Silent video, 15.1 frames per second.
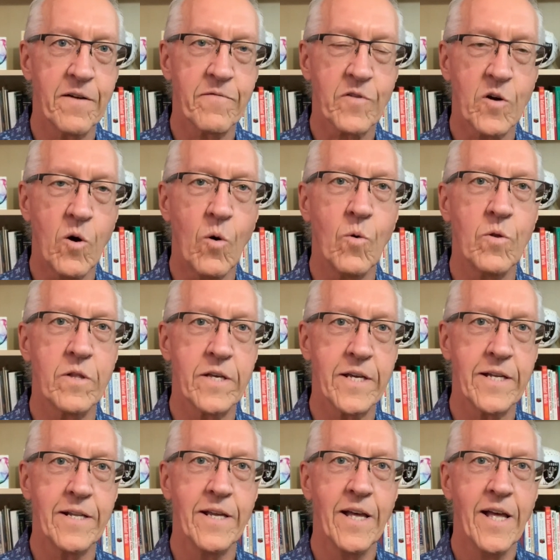of
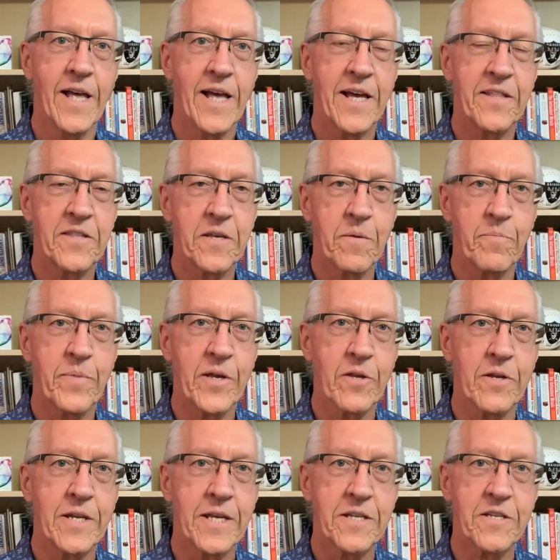choline and the
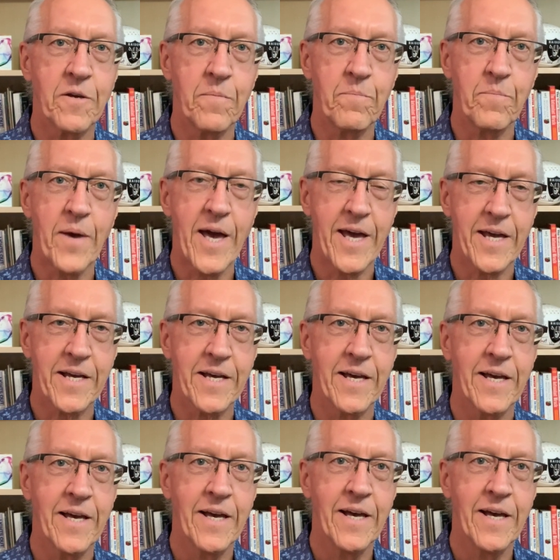ability to make